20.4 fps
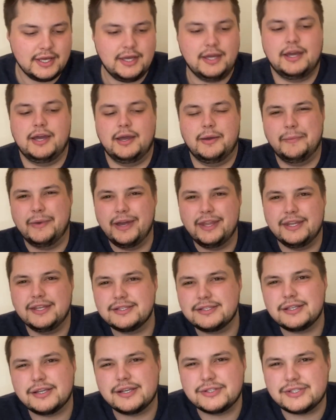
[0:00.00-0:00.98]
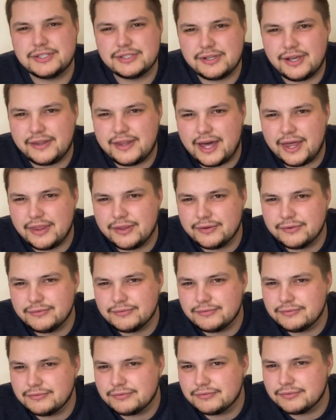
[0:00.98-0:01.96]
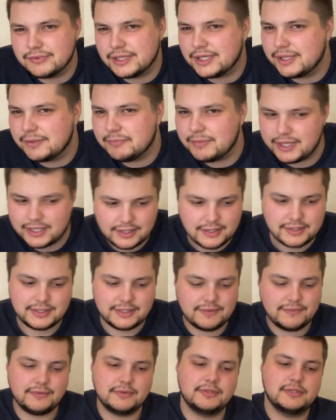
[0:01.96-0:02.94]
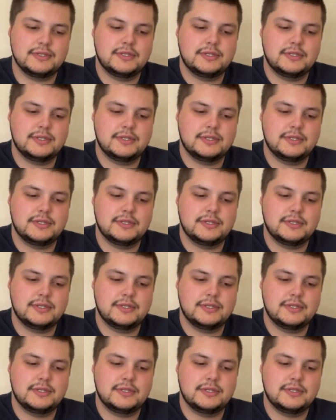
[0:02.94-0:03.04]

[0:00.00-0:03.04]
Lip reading: and it's touches like that that really make a difference.